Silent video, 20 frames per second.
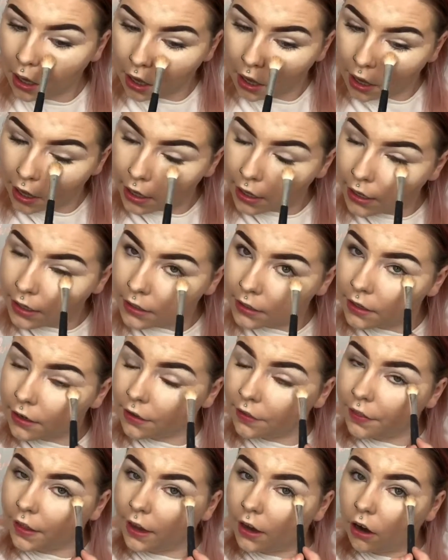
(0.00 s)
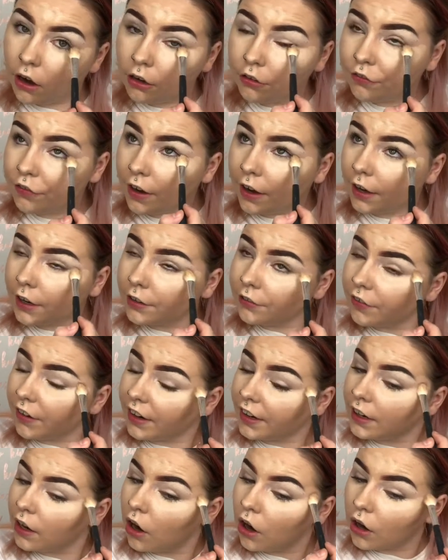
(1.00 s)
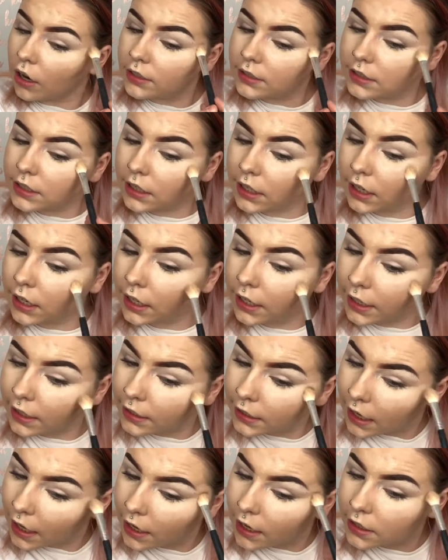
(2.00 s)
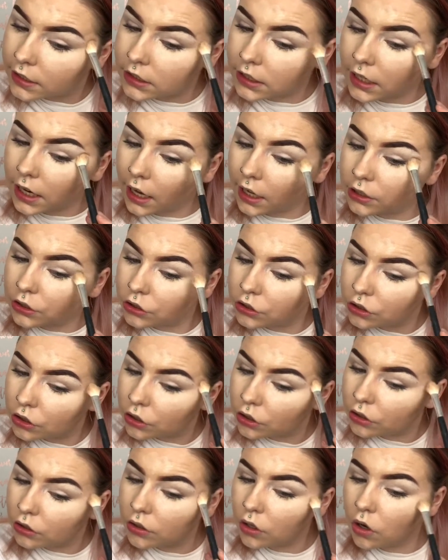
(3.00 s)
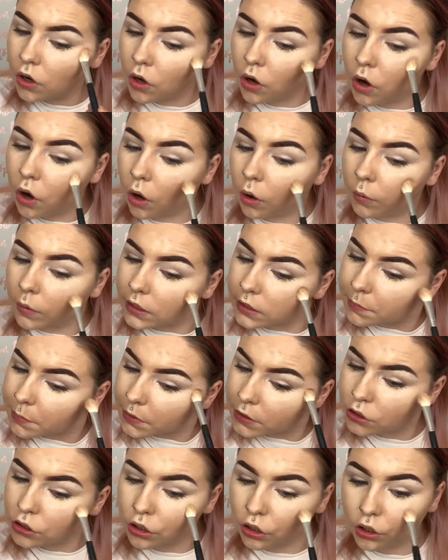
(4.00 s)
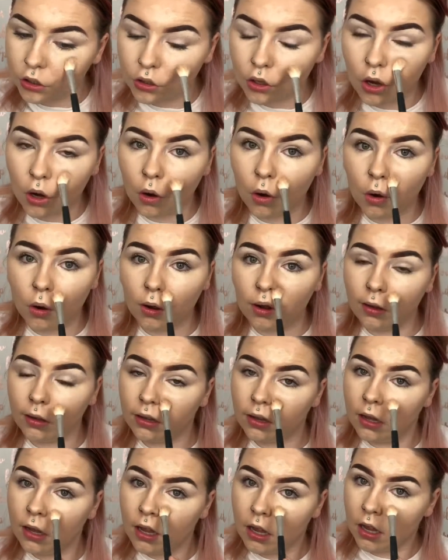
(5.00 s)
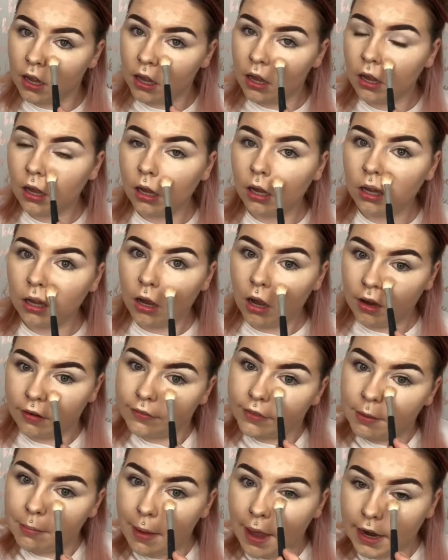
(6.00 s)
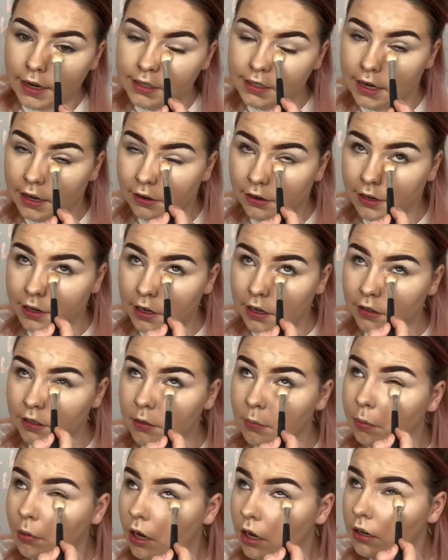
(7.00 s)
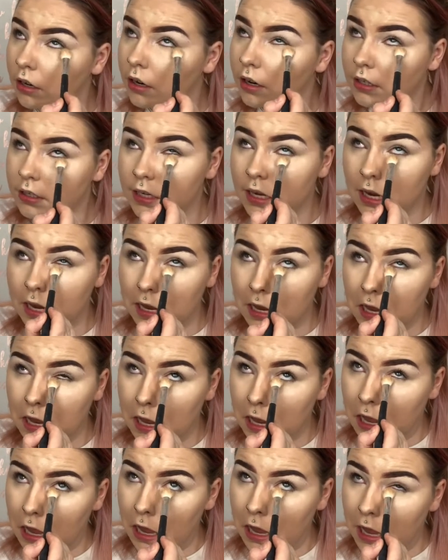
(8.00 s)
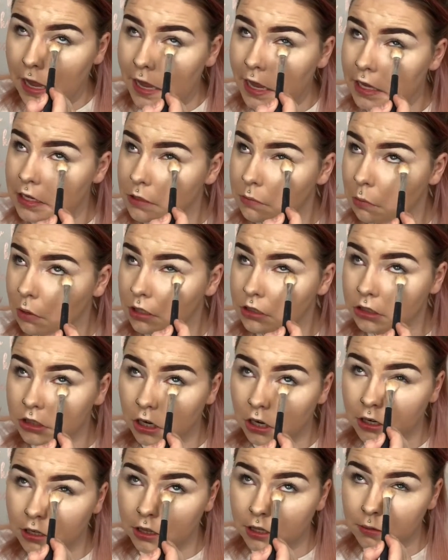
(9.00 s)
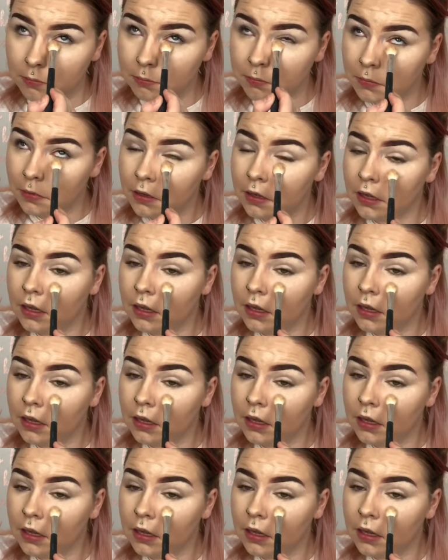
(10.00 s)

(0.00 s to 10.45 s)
And they are very, very hard to clean, and you can't always be sure that all of the bacteria in the product is washed out of them.